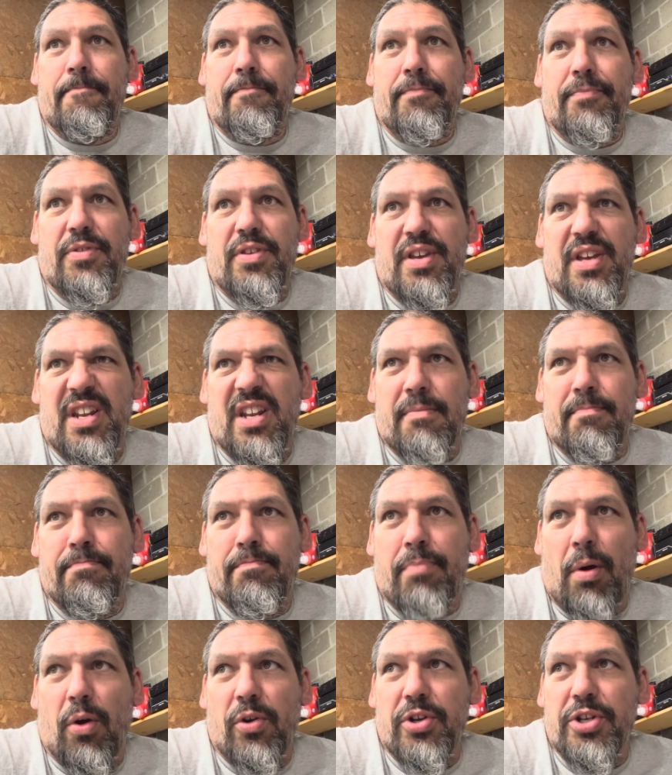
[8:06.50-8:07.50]
You end up
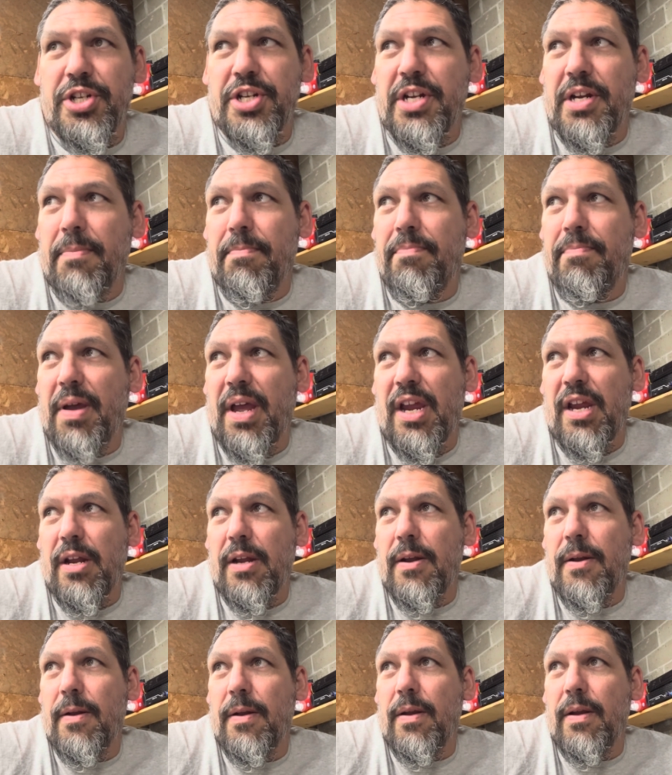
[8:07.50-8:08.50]
burnishing the paint.
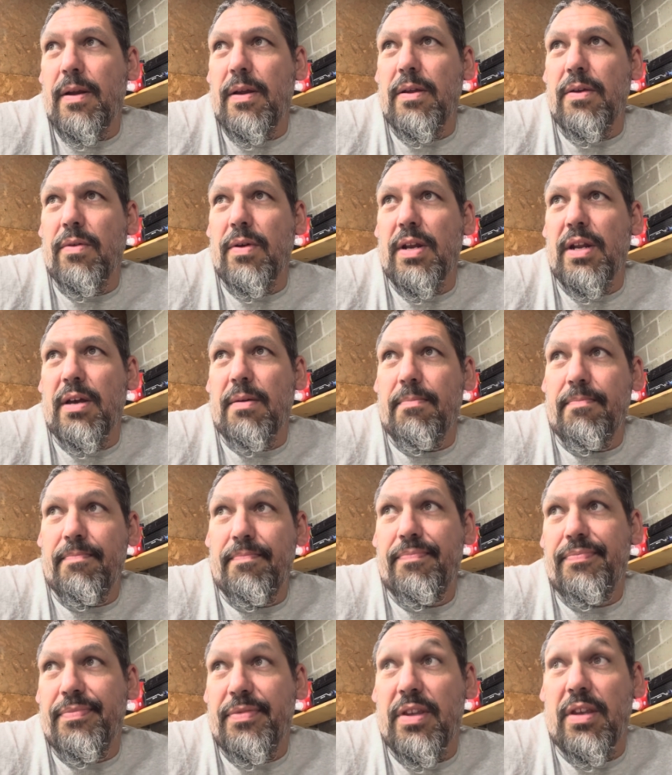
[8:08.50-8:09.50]
You
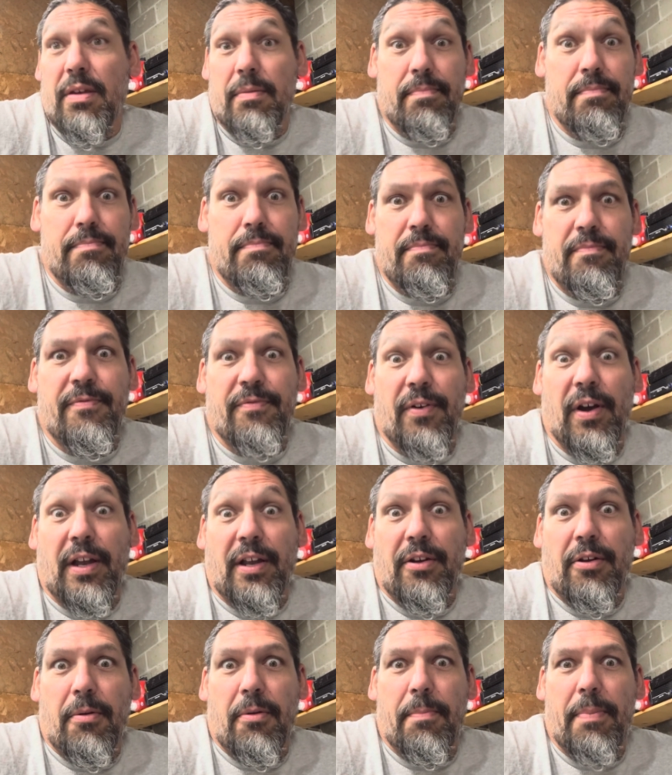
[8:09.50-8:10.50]

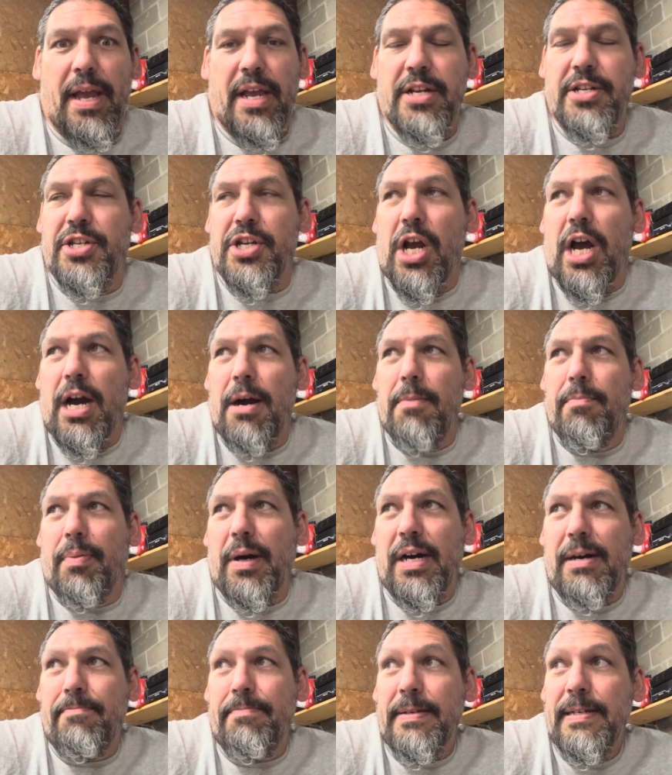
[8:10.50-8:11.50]
fucking your paint job
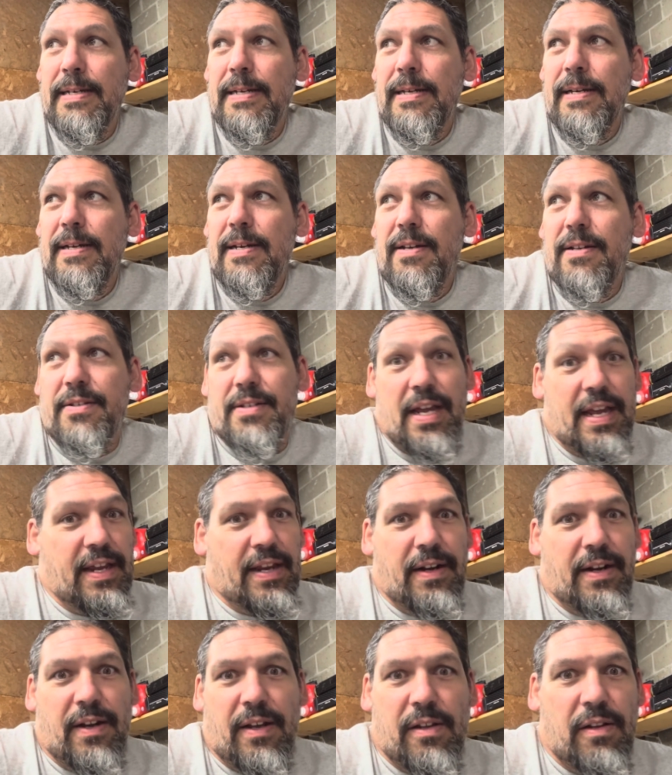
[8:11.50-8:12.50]
up,
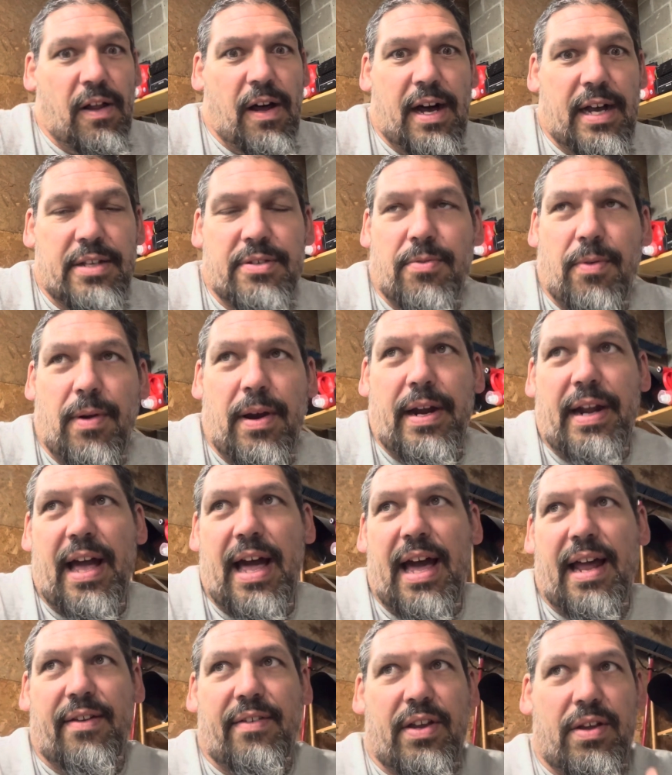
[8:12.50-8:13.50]
taking the gloss right
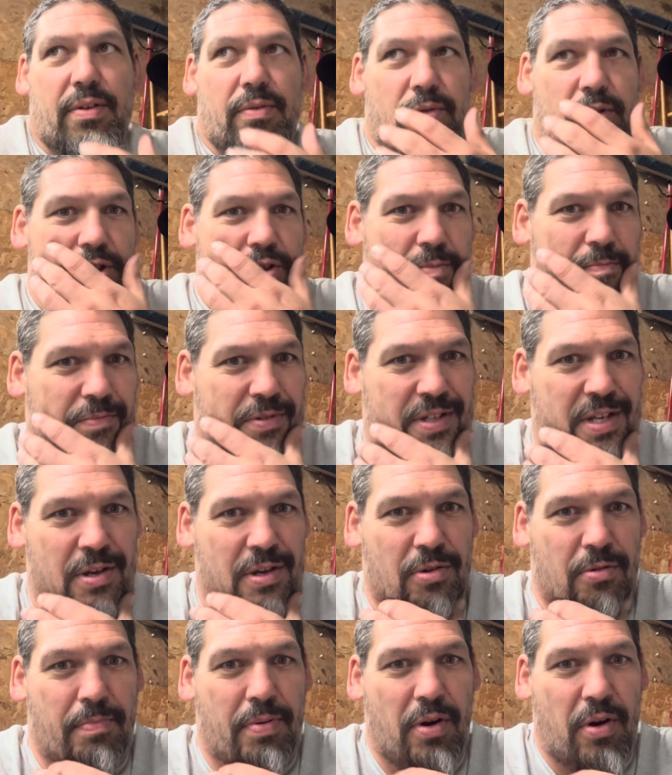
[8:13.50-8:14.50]
out of it, which
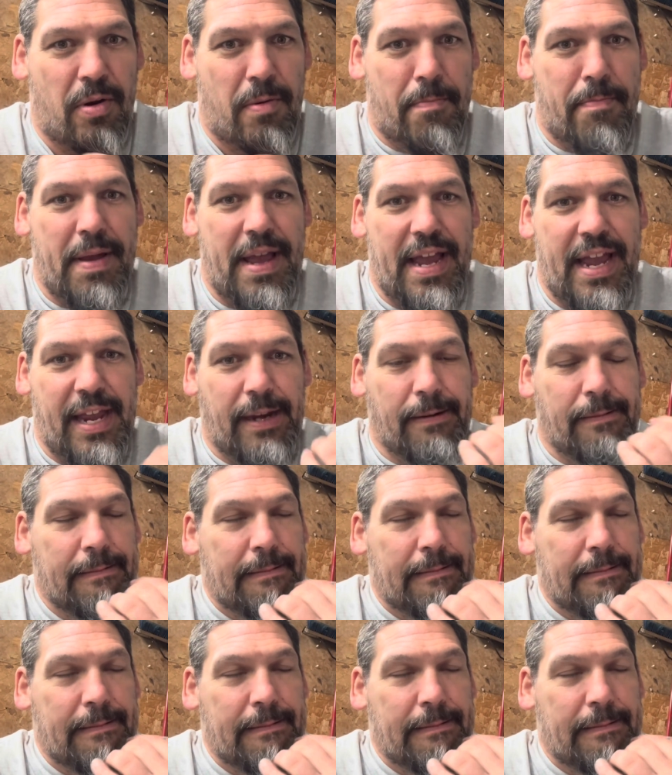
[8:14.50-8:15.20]
single part paint,